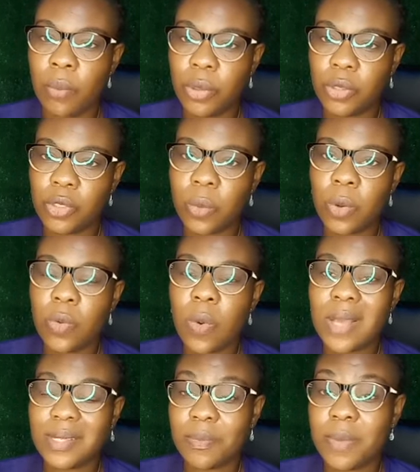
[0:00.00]
But someone who
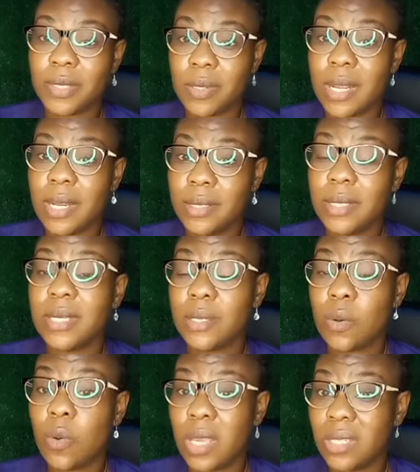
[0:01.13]
has a personality and say,
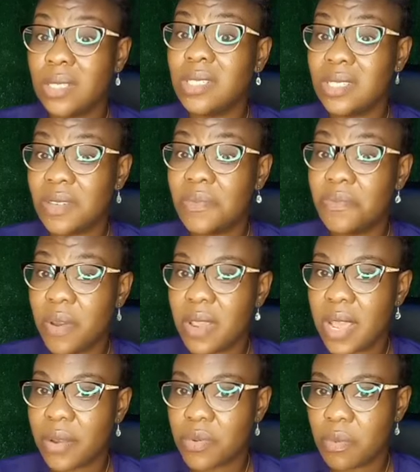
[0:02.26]
okay, this is a very
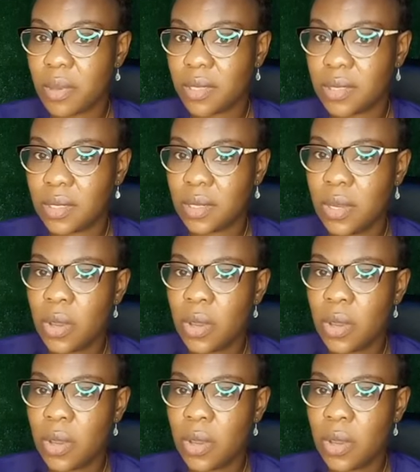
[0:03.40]
angry person,